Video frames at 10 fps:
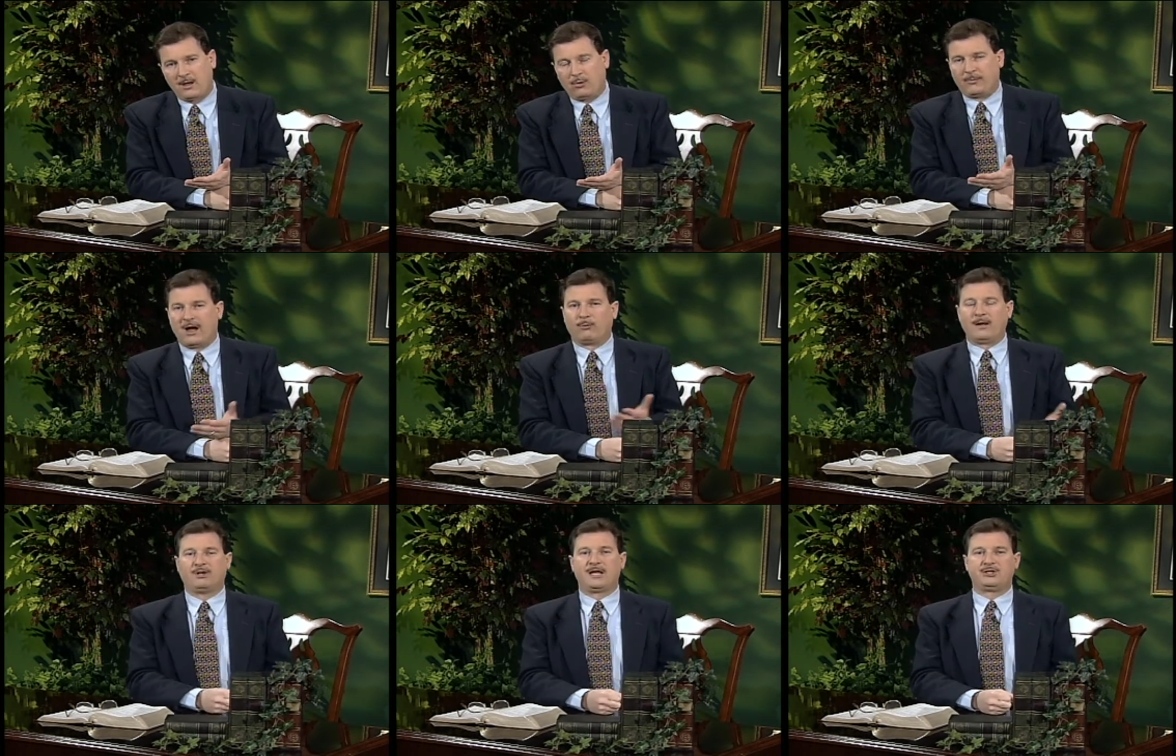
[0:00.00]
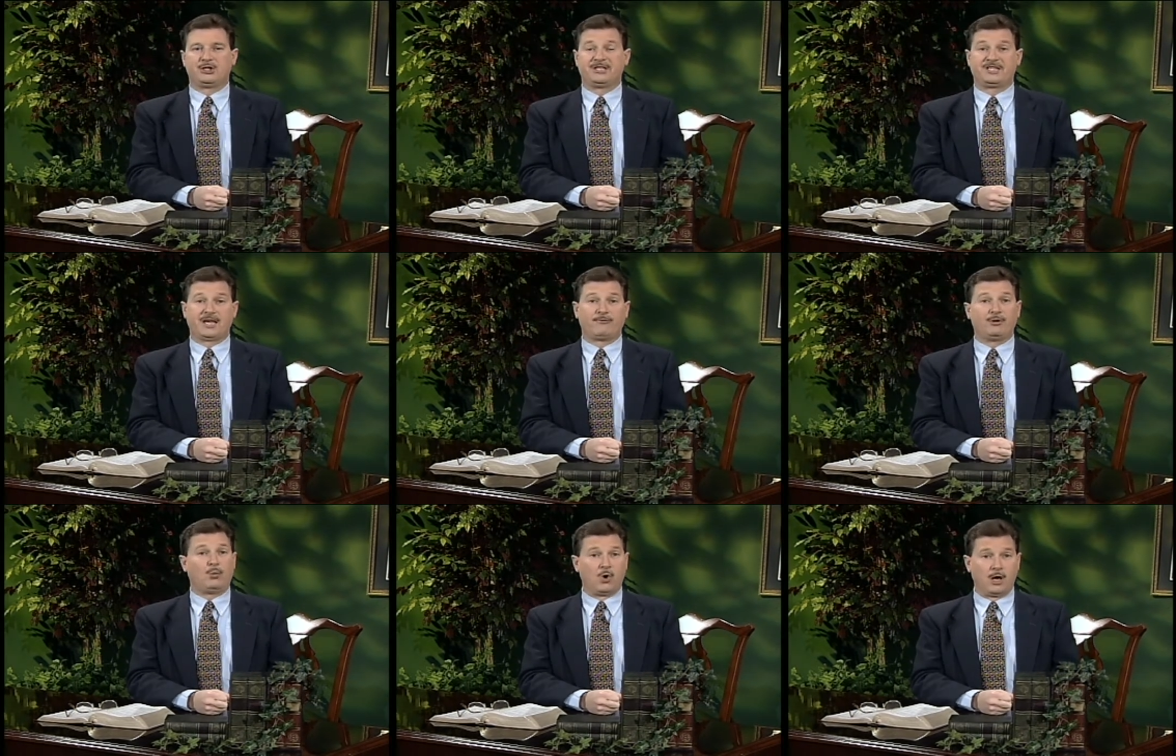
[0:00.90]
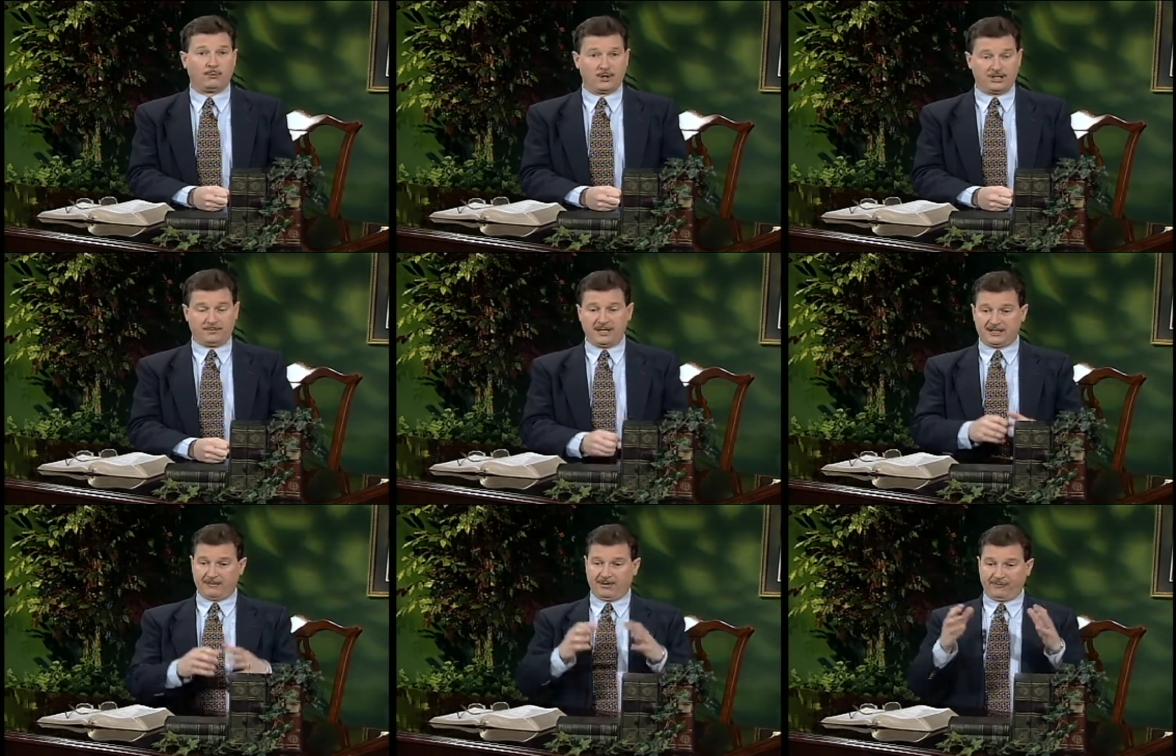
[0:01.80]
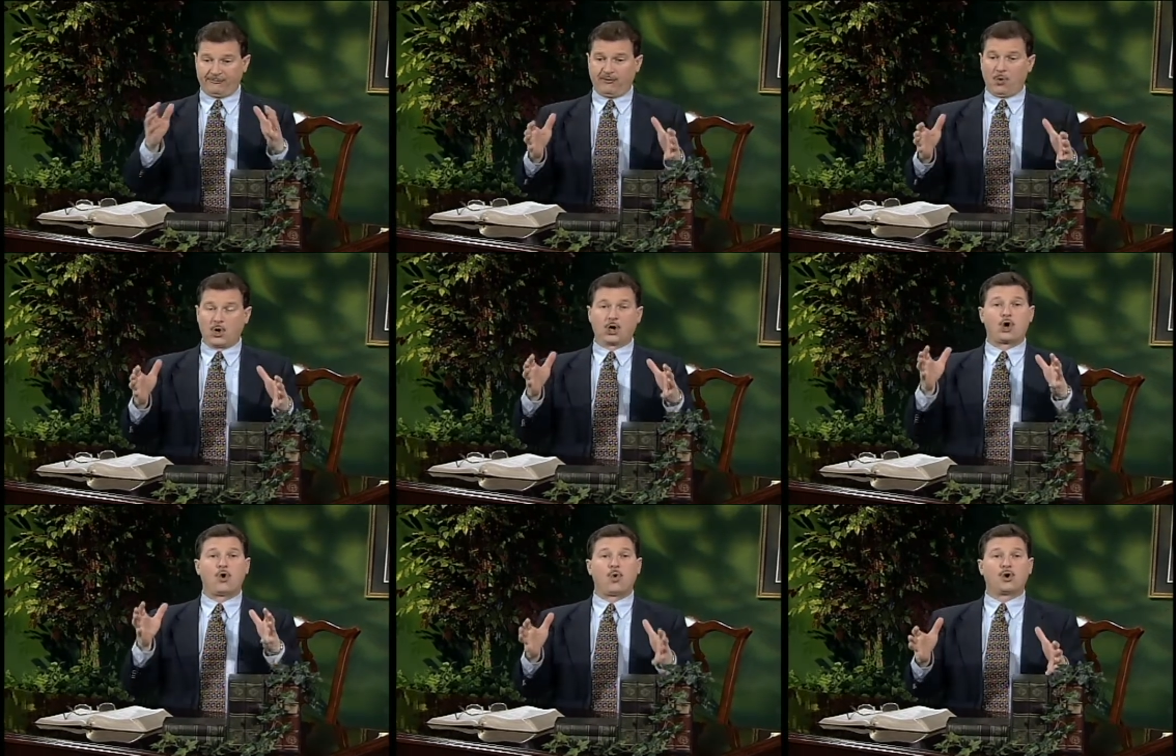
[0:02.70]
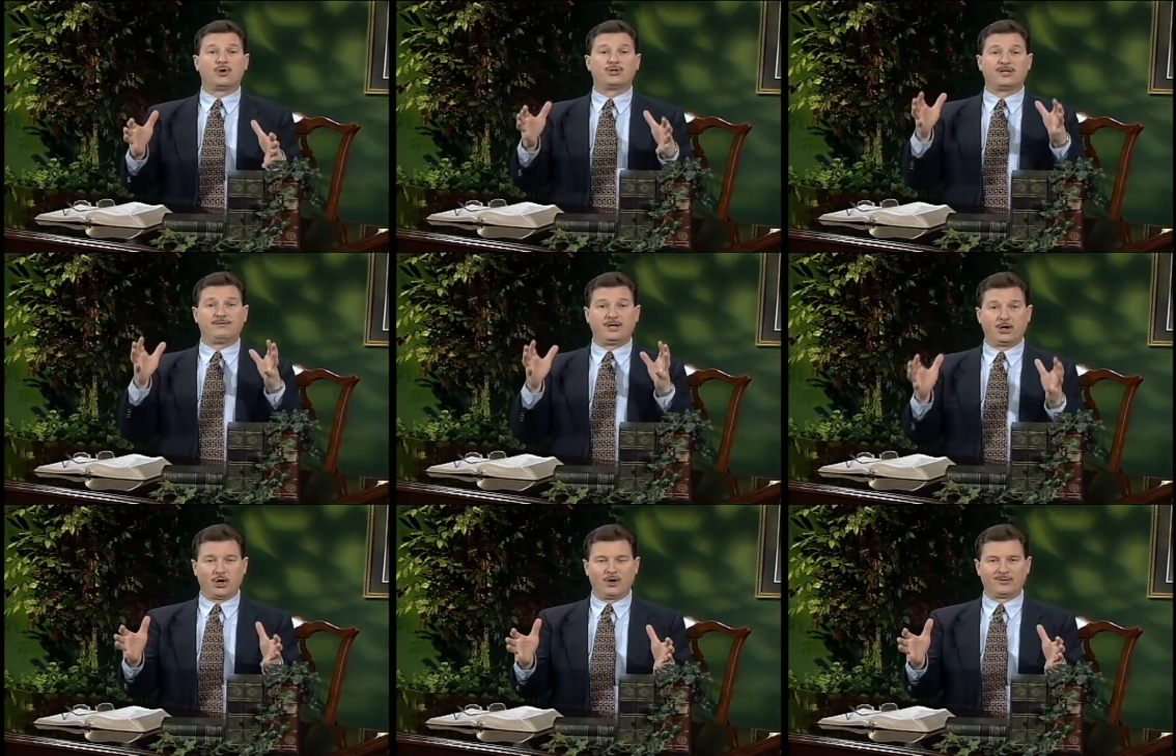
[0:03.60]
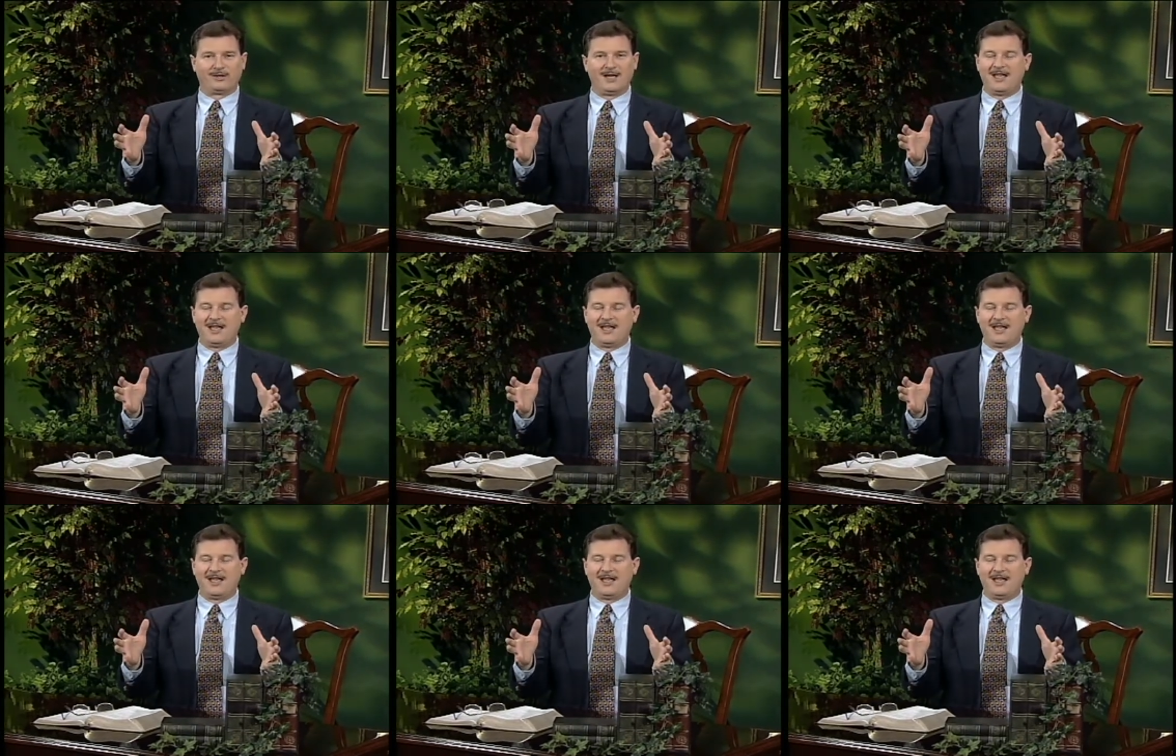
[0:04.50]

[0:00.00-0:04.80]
What about Revelation 7 1, which speaks of the four corners of the earth?